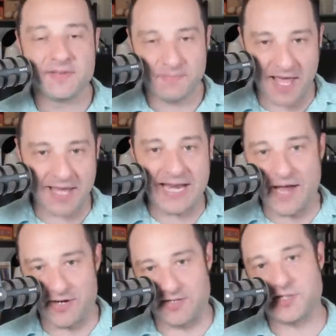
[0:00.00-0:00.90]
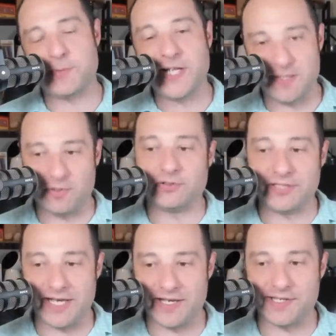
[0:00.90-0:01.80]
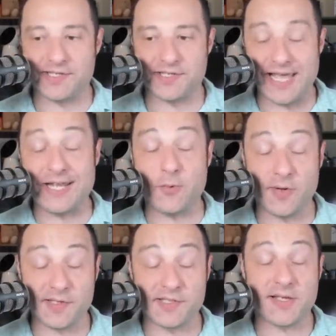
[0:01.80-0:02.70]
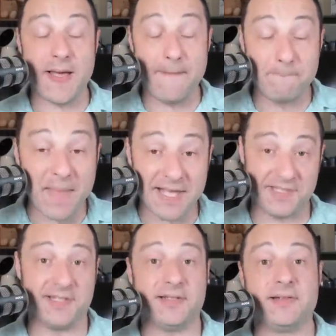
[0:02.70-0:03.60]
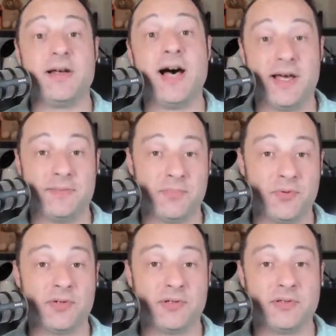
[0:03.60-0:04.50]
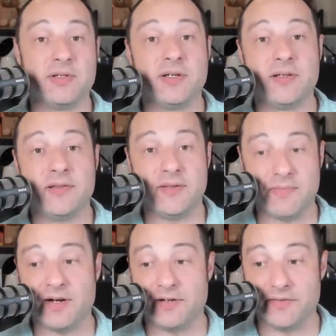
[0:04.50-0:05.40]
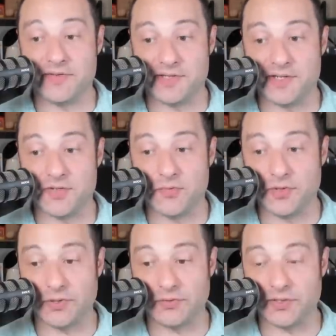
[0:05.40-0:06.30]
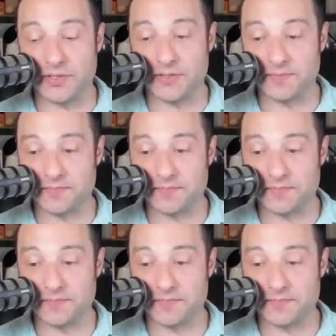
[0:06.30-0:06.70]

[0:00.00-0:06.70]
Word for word: paid out in spaghetti bolognese, and it was amazing on board the Mariner of the Seas. Really, really good.